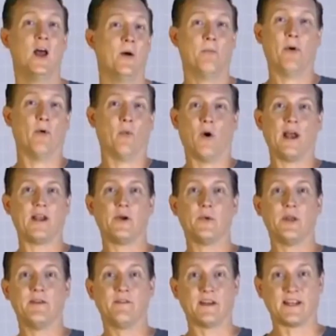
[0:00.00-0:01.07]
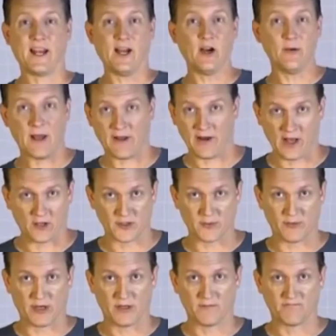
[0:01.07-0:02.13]
But why do we even care about
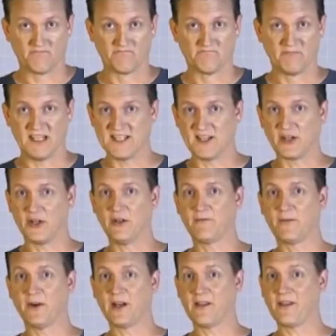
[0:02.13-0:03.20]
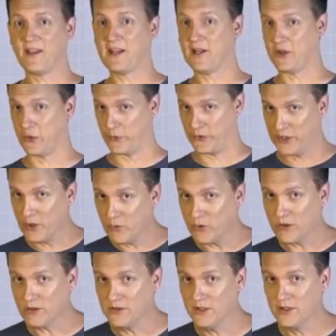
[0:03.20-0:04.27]
algebra? Is it good for anything in the real
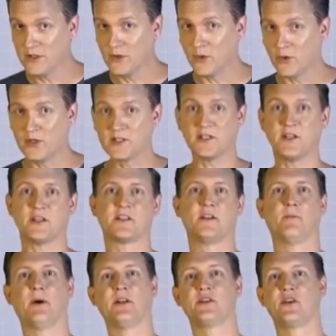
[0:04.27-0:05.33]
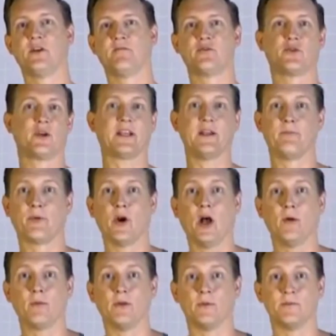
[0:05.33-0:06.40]
world? Or is it just a bunch of tricky
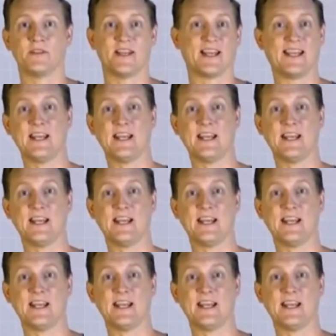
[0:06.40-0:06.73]
problems that